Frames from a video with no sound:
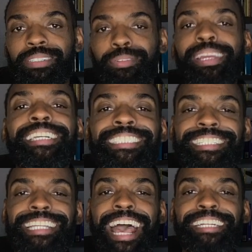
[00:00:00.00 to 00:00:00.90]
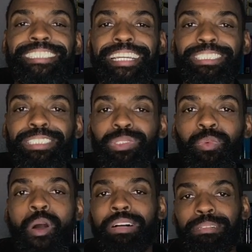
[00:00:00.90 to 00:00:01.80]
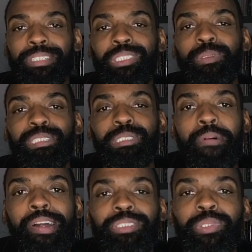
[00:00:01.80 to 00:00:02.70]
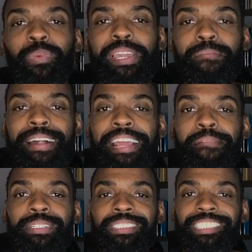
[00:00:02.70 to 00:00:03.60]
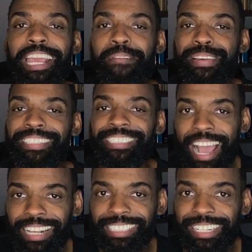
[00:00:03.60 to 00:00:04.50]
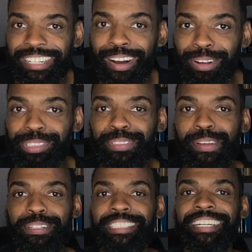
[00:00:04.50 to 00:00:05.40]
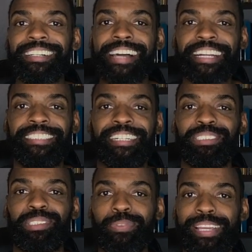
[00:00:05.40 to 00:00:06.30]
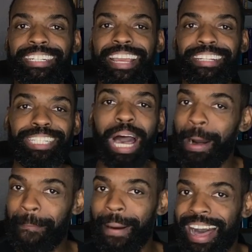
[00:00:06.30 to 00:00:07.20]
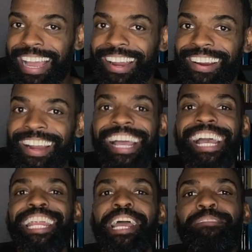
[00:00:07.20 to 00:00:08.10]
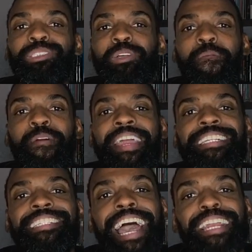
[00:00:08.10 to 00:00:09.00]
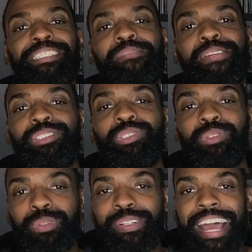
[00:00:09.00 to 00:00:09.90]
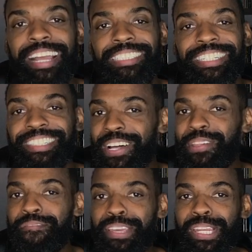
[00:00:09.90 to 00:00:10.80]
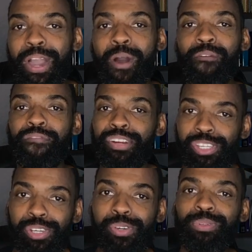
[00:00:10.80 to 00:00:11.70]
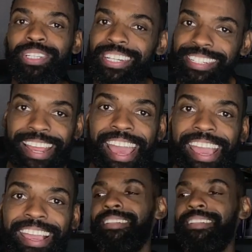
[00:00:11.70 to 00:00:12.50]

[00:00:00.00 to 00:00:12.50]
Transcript: Greetings and salutations. Welcome to Street Smart Swing. My name is Jamin Jackson, also known as the Galactic Swing Dance Umpire, and I am super excited to be scrutinizing another video for you today.